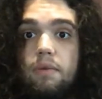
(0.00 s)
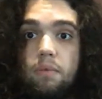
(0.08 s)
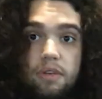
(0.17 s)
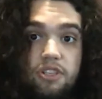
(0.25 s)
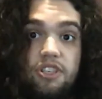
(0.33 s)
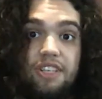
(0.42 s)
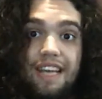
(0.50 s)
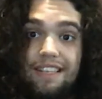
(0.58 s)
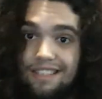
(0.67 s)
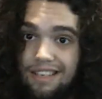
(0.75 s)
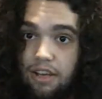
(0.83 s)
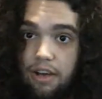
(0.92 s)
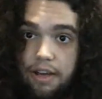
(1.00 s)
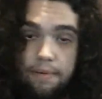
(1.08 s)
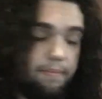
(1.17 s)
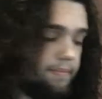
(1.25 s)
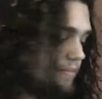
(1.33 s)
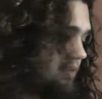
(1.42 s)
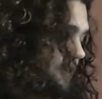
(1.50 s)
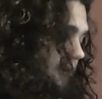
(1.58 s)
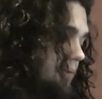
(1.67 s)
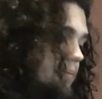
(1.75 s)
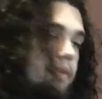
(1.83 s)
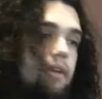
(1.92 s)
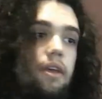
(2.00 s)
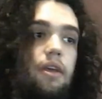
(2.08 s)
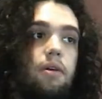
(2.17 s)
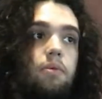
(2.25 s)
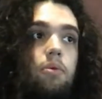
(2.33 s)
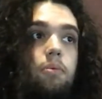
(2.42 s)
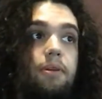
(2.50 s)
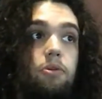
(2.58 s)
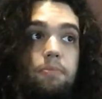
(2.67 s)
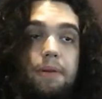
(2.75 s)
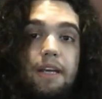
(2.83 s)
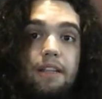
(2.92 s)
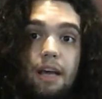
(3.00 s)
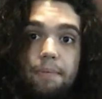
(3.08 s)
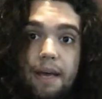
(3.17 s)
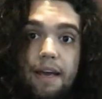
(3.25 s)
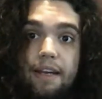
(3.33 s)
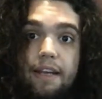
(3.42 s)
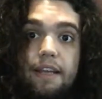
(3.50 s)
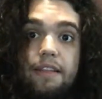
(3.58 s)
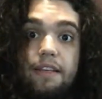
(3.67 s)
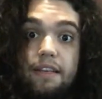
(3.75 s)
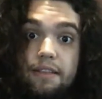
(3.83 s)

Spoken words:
which is 8 to 9. So we'll be repeating that pattern again,